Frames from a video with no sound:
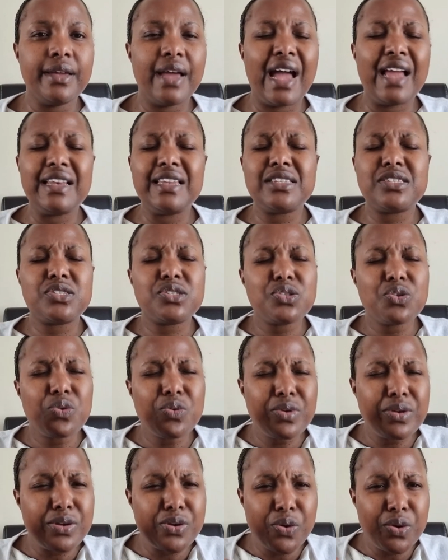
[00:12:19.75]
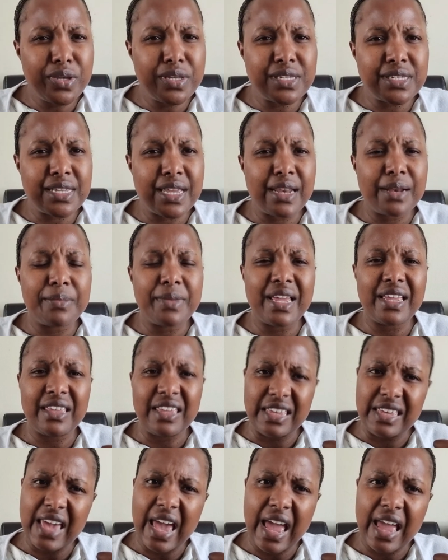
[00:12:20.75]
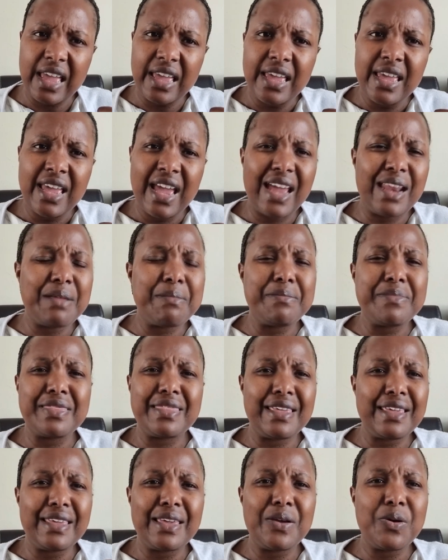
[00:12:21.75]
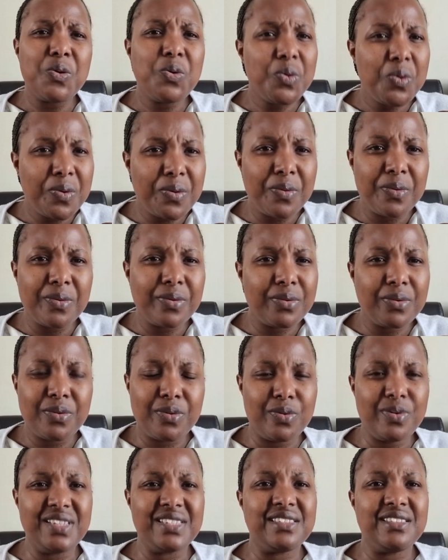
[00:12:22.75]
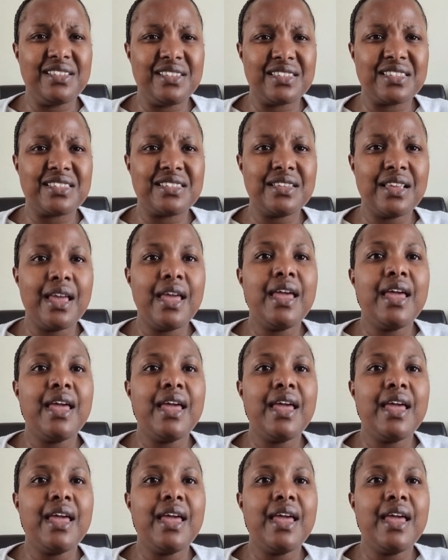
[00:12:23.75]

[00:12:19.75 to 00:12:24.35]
And it's so noisy. And I'm like, yeah. And I'm thinking, who is this?